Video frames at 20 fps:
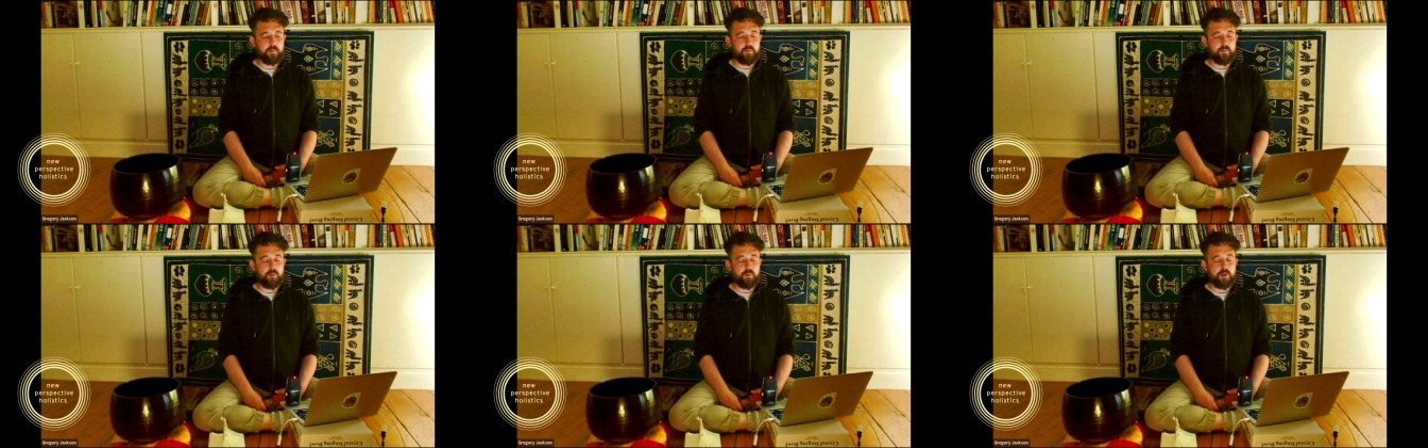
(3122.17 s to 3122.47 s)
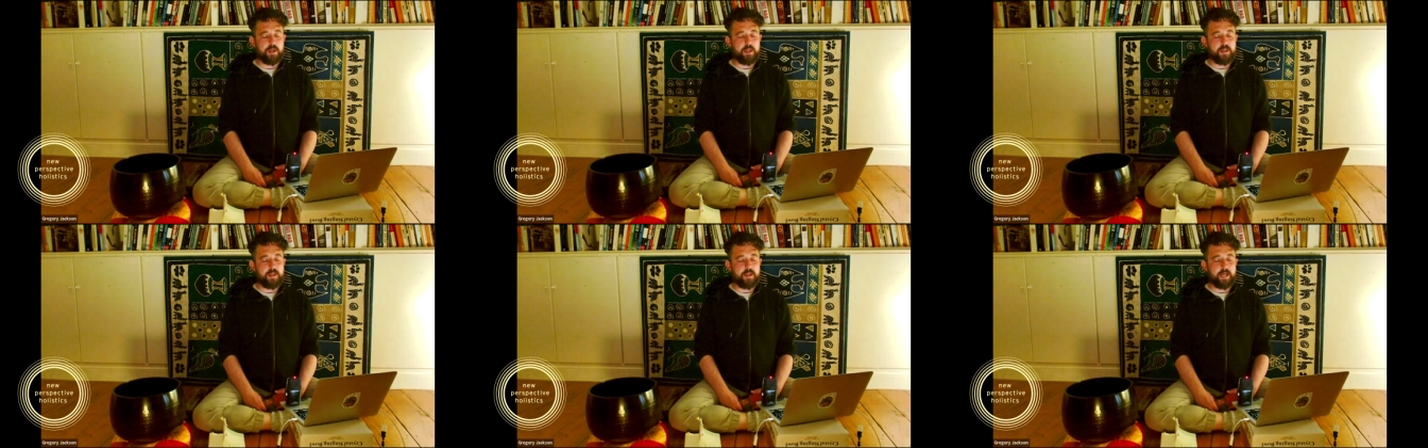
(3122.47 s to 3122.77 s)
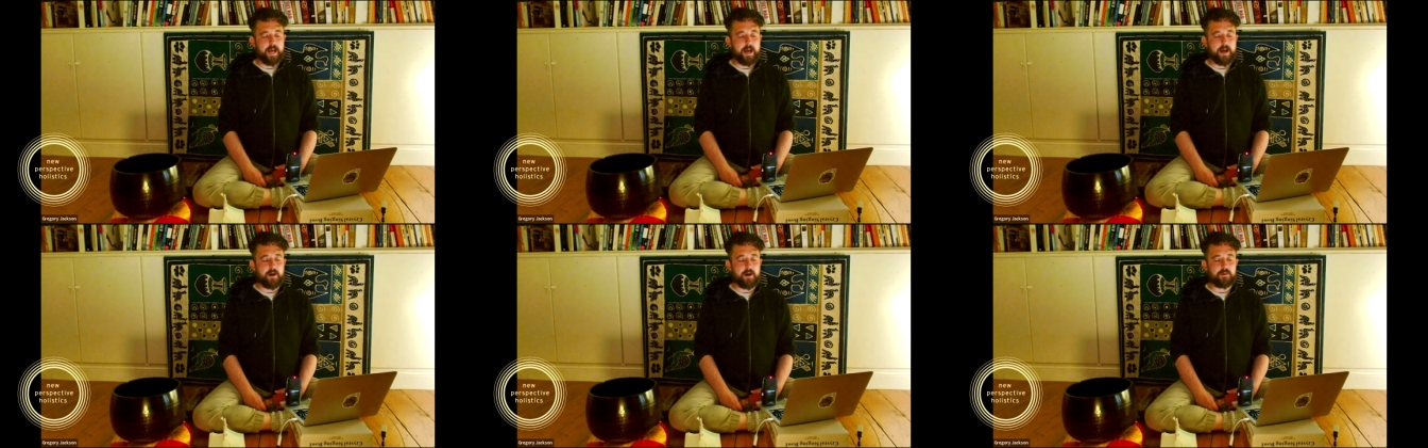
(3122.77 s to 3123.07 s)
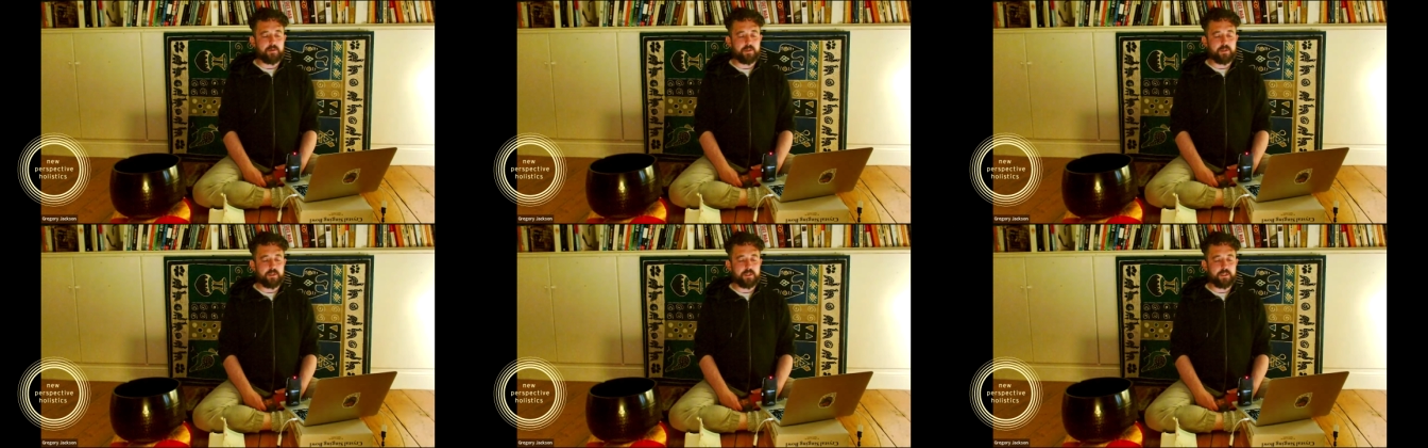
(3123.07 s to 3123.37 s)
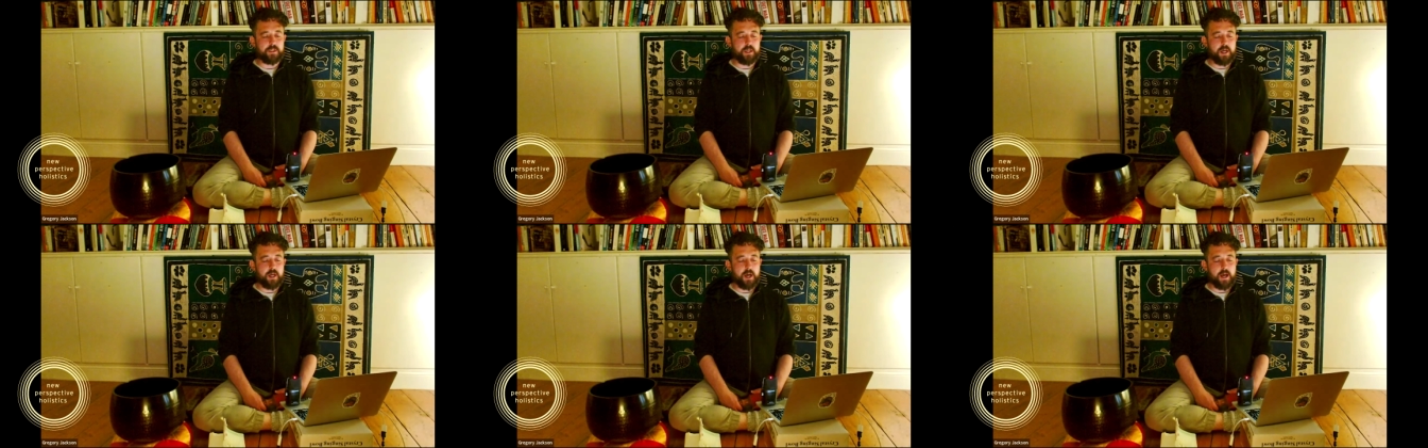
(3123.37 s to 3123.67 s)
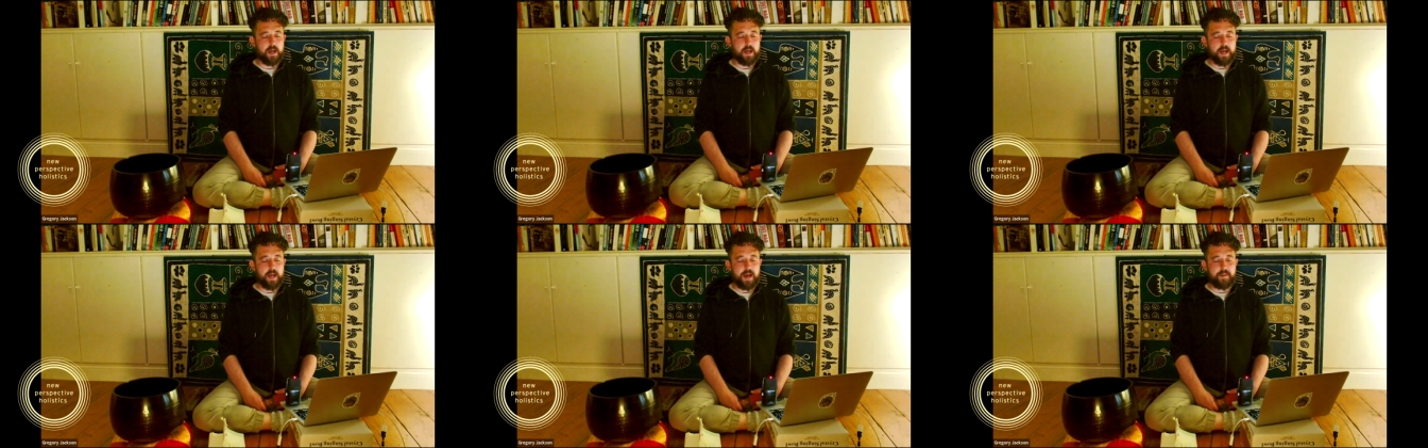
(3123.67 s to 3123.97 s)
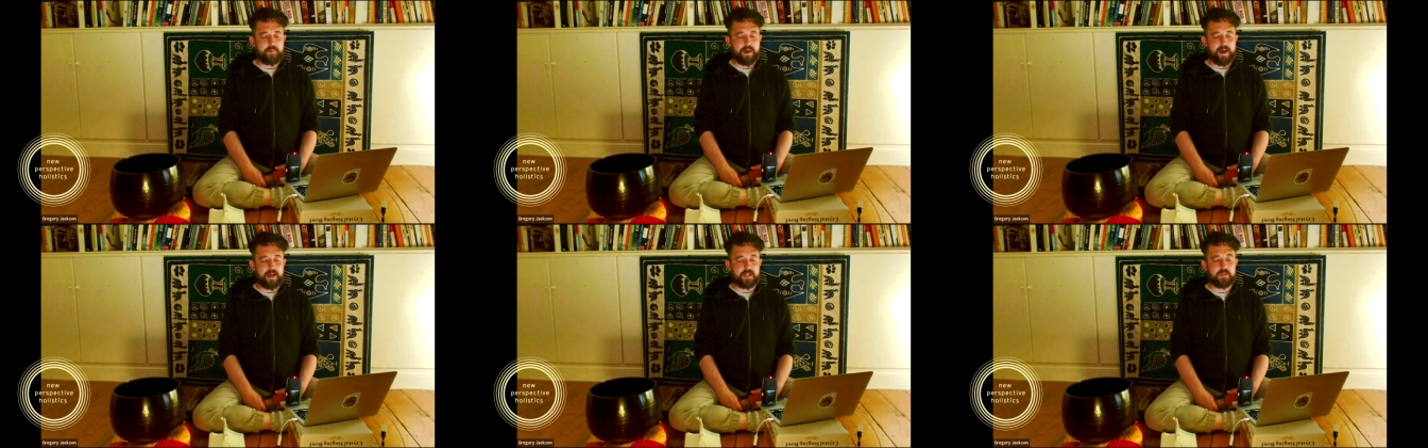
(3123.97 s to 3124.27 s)
Breathing out, I
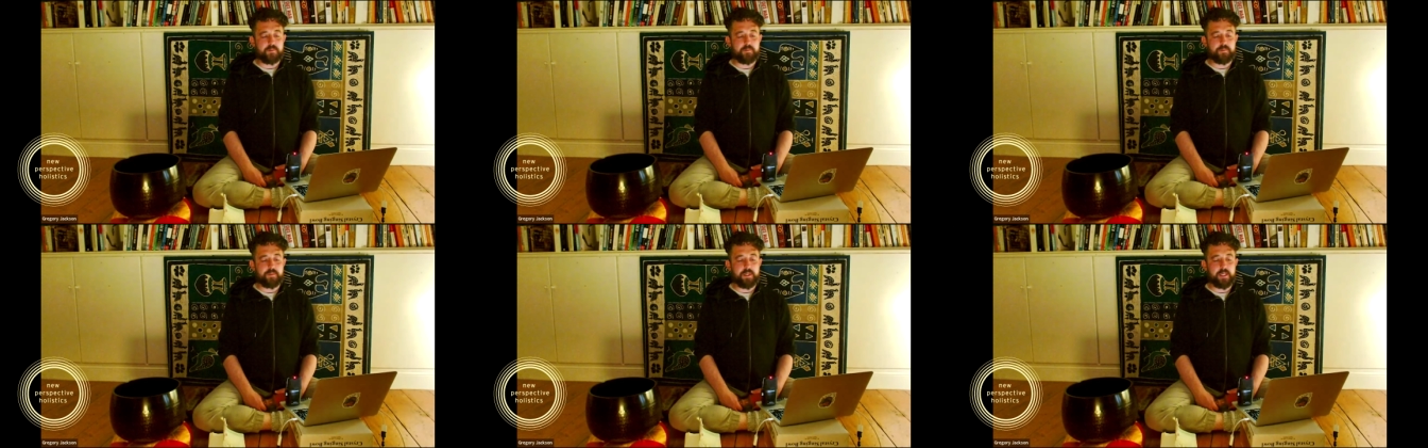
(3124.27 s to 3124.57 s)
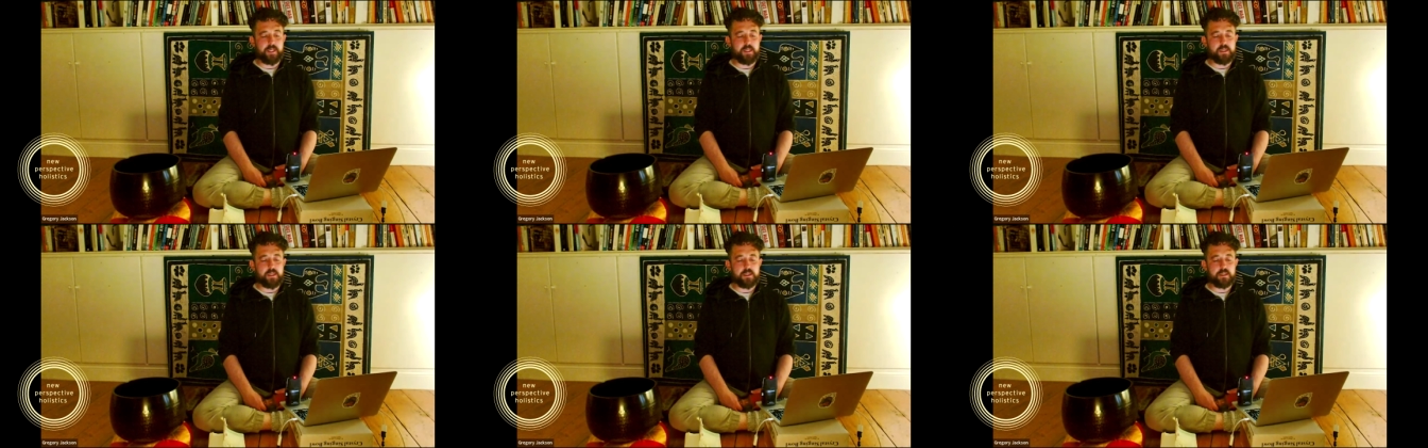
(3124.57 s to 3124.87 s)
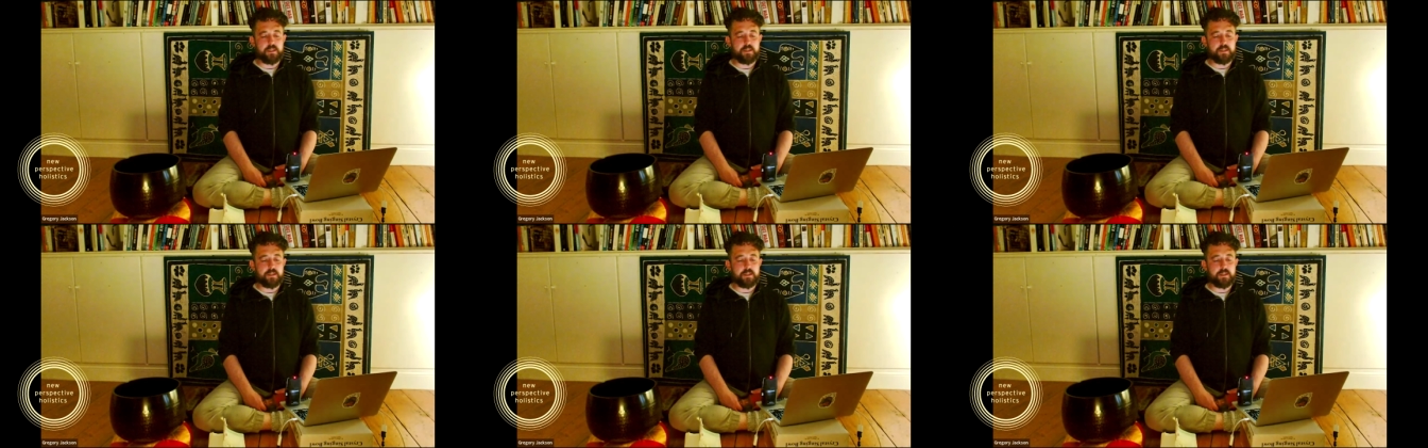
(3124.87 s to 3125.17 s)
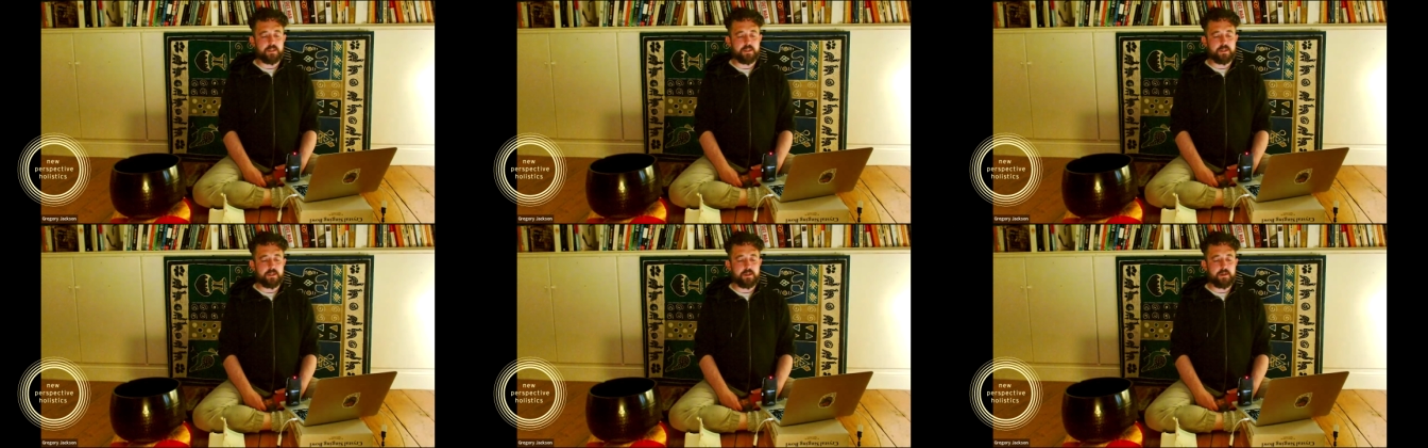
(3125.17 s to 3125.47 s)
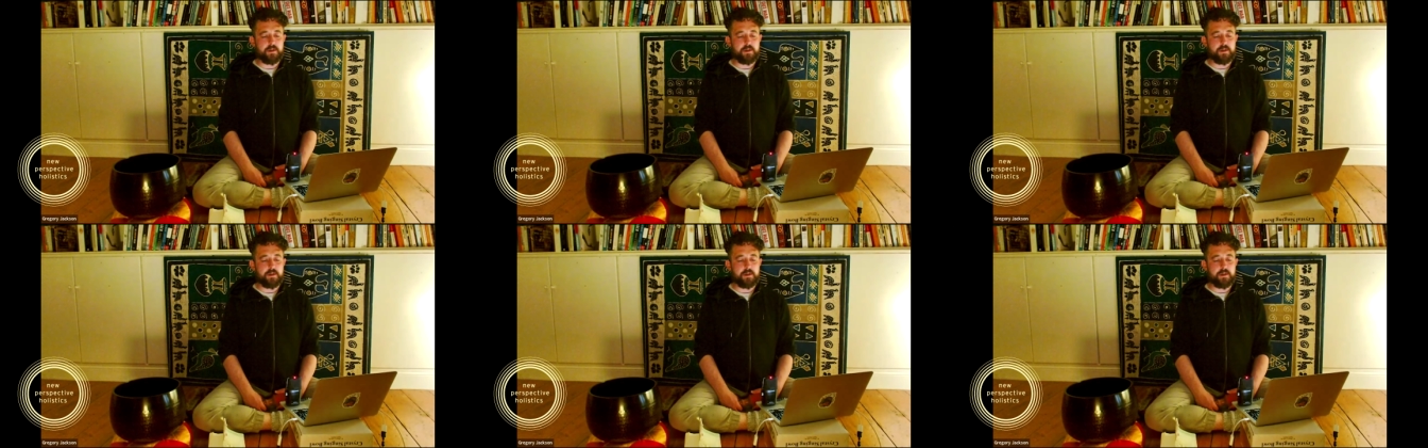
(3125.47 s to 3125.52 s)
am at peace.